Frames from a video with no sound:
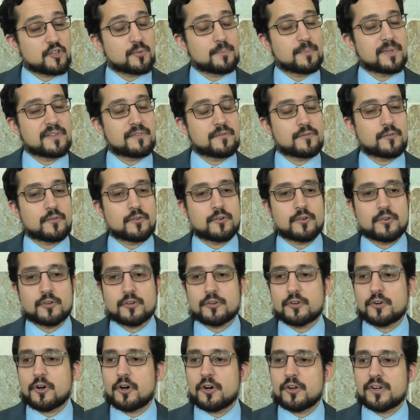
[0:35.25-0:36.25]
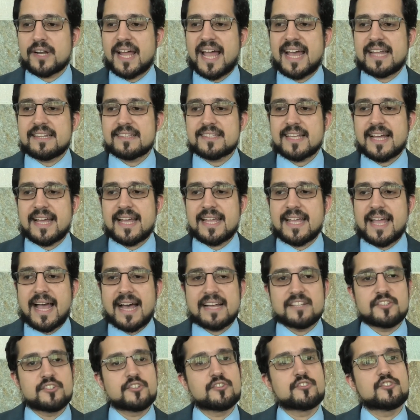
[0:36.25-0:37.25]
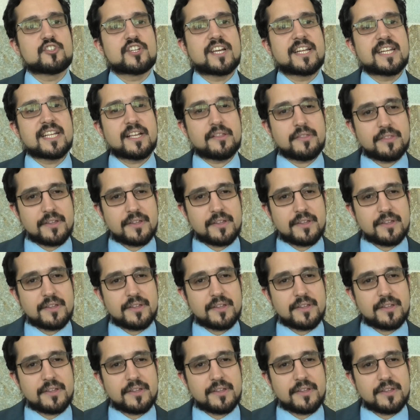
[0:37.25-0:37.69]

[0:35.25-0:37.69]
before on anti-angiogenic